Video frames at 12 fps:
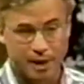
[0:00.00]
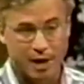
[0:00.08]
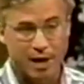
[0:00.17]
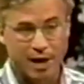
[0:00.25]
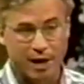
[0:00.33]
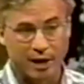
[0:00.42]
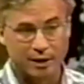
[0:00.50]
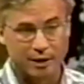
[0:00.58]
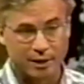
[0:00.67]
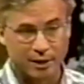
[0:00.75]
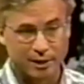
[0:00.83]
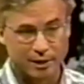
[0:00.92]
And...
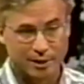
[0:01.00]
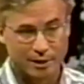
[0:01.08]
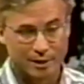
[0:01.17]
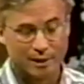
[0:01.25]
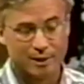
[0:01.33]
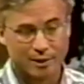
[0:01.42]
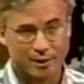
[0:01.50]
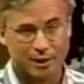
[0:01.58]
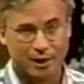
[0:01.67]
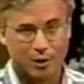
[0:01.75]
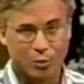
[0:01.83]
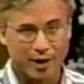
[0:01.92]
Uh,
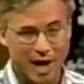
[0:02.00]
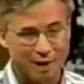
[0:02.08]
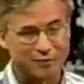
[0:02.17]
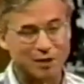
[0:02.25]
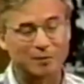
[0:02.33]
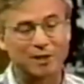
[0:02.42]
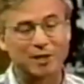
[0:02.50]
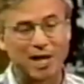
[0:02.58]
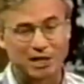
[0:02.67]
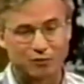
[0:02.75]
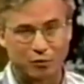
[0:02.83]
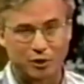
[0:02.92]
we have something
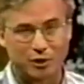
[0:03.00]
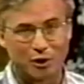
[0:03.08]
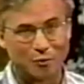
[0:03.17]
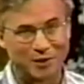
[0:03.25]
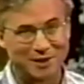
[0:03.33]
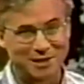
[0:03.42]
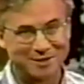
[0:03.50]
nice for you, don't we, Dean?